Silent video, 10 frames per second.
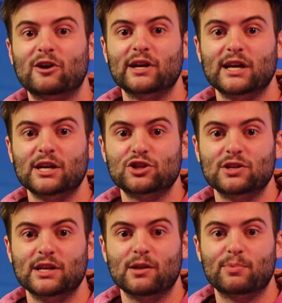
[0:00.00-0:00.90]

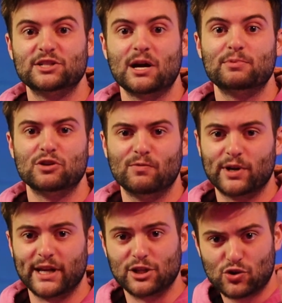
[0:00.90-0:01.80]
variation in the perception of
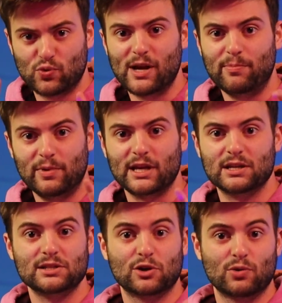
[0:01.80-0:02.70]
what a trip
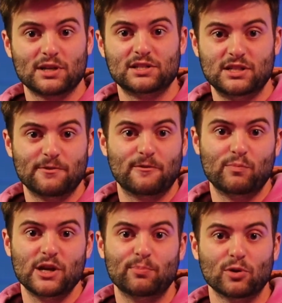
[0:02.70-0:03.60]
is across
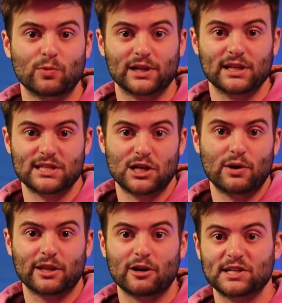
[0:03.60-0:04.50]
different people when
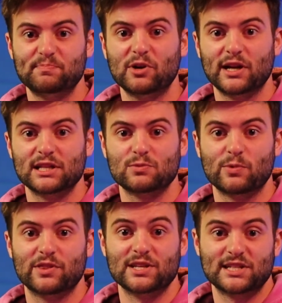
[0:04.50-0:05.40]
considering their experience
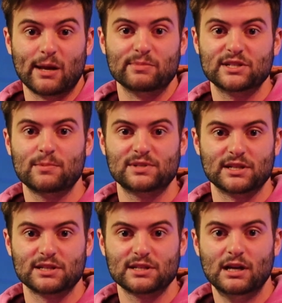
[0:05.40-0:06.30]
with the same
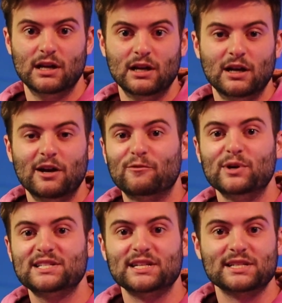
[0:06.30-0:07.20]
substance. For
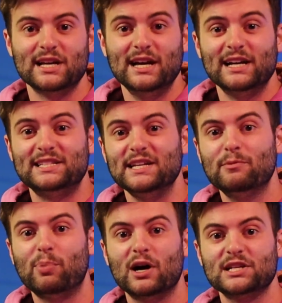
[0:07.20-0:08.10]
instance, it's
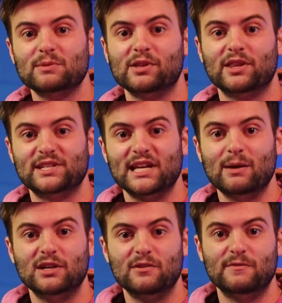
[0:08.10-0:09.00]
even possible that the
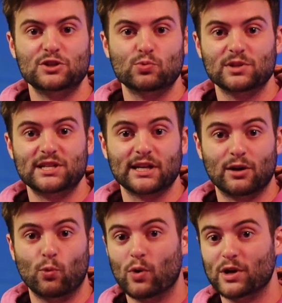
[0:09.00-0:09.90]
same individual taking